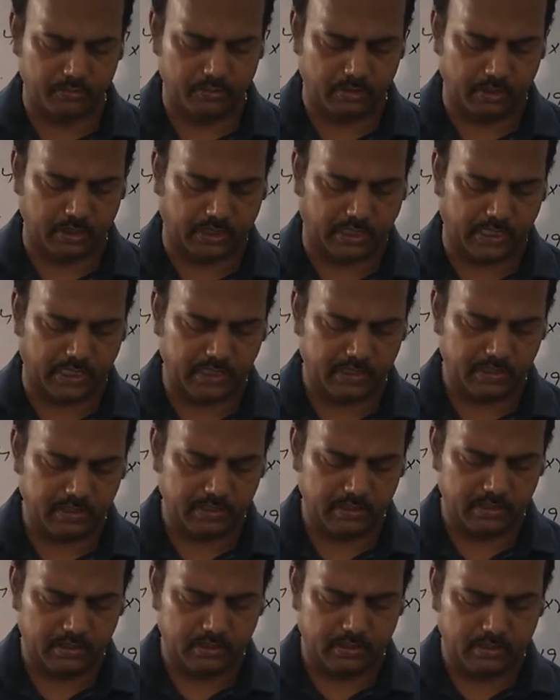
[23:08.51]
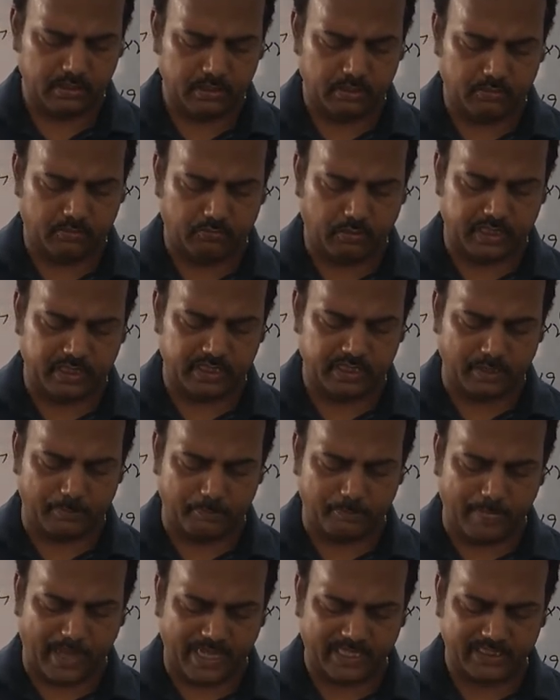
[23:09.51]
Okay, what is the
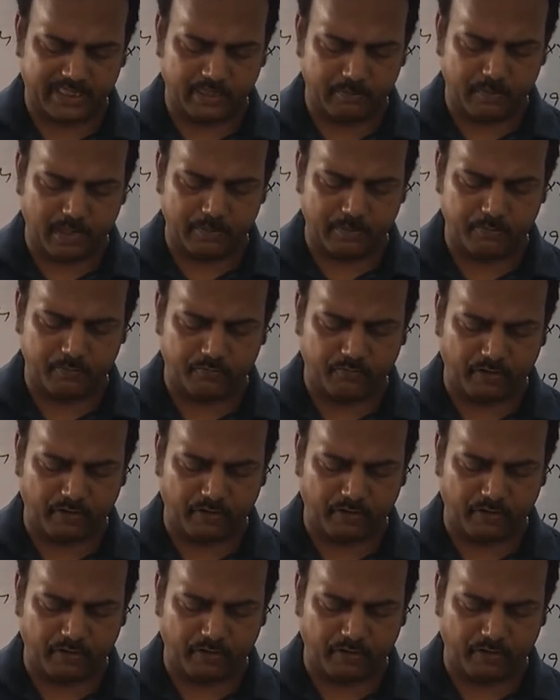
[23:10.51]
maximum